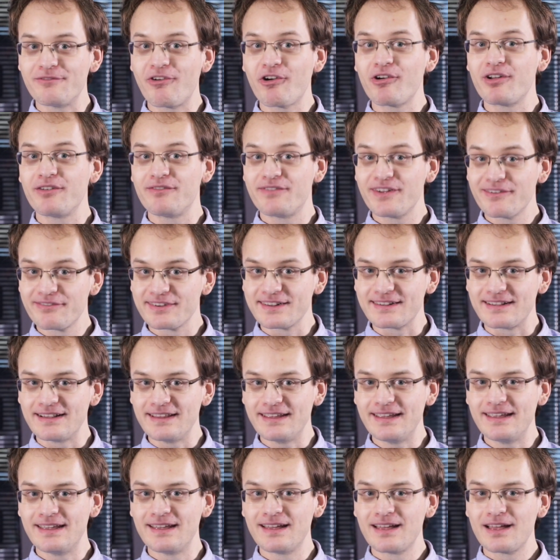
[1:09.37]
very
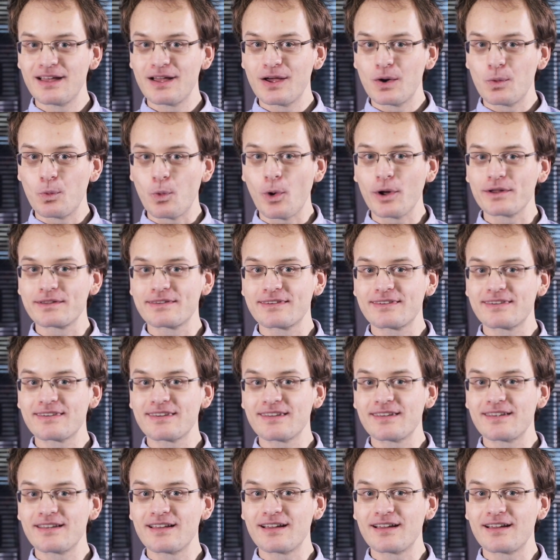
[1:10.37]
vividly what